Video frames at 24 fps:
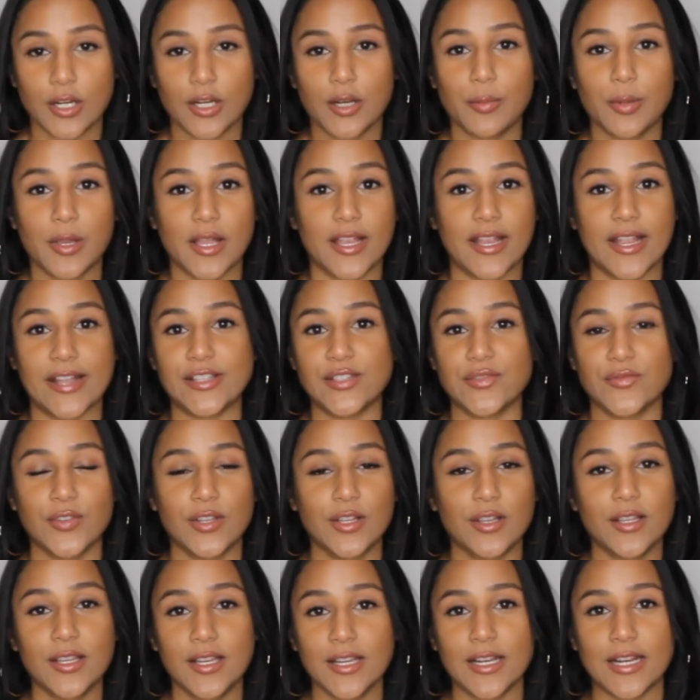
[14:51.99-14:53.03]
going to play against
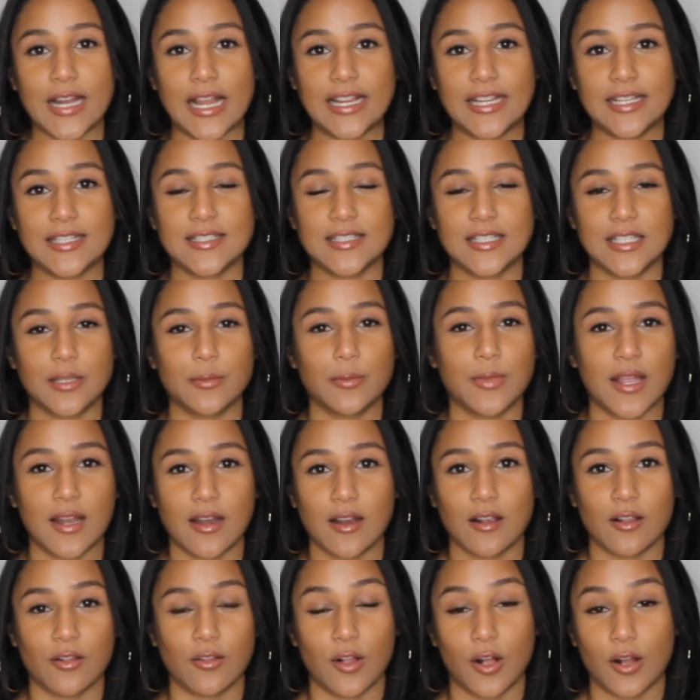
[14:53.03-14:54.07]
Philly, and I can see him
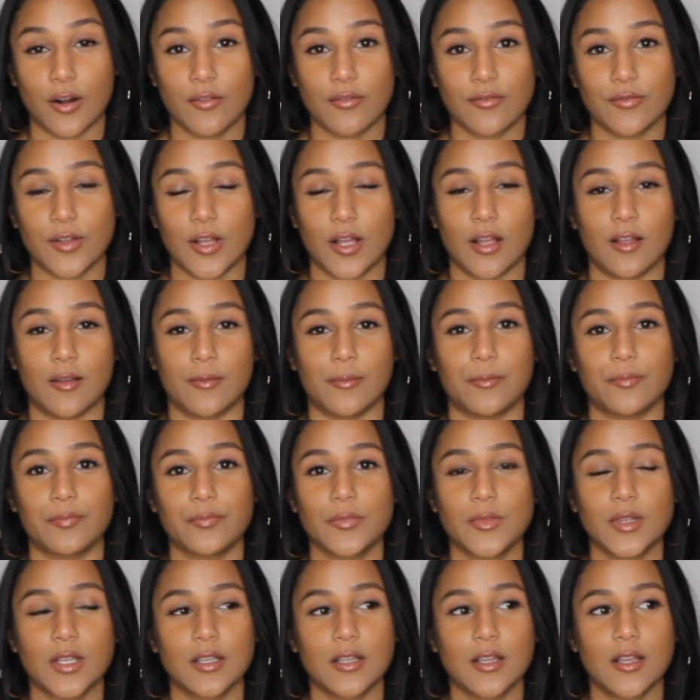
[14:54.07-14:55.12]
getting a lot of
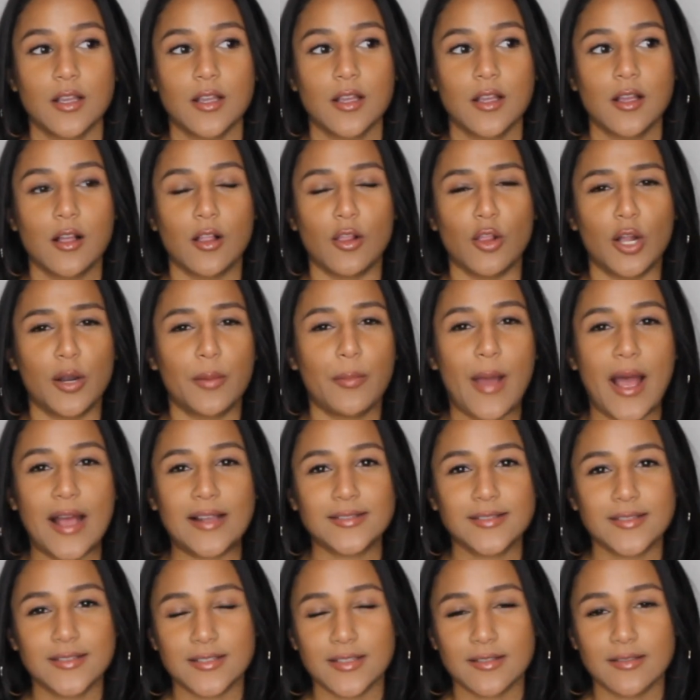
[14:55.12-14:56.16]

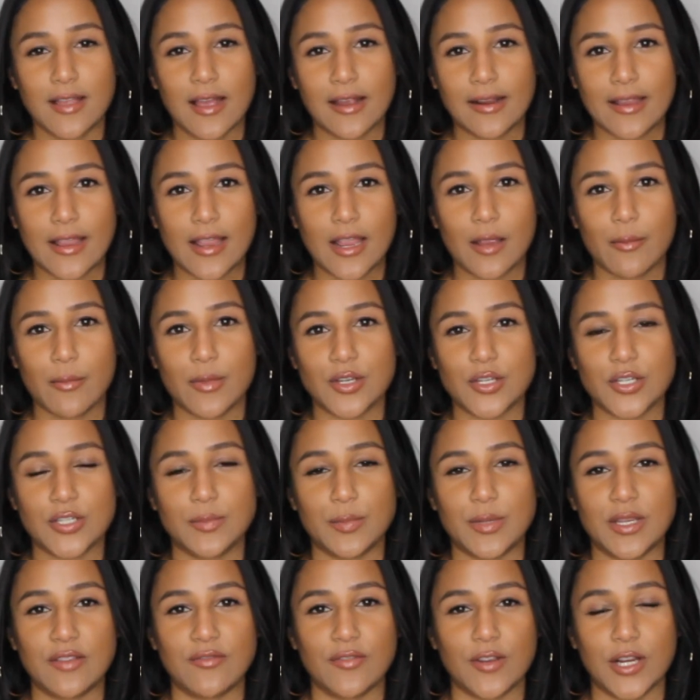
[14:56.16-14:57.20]
passes in that game and
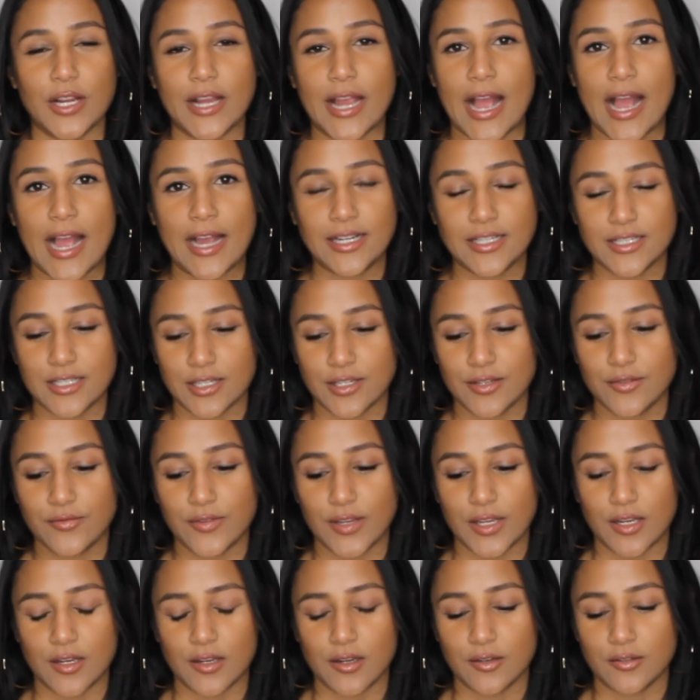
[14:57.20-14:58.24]
just being very active.
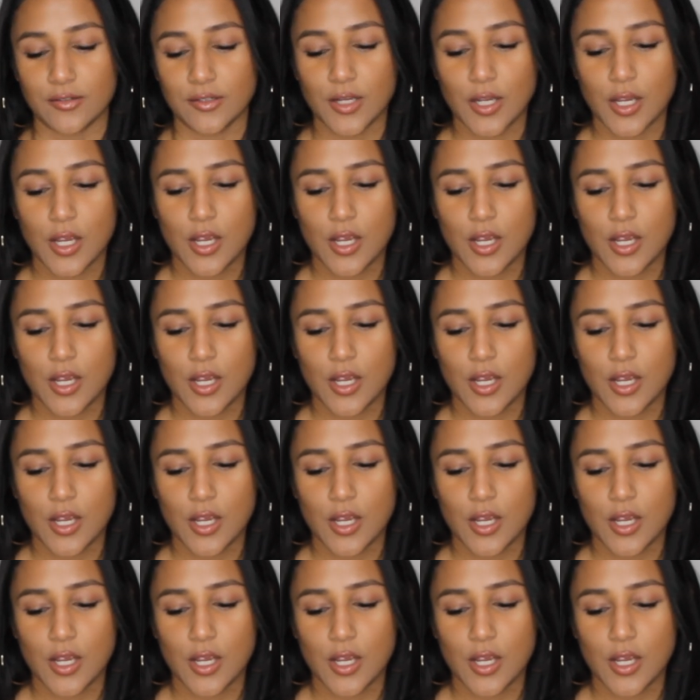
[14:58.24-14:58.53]
And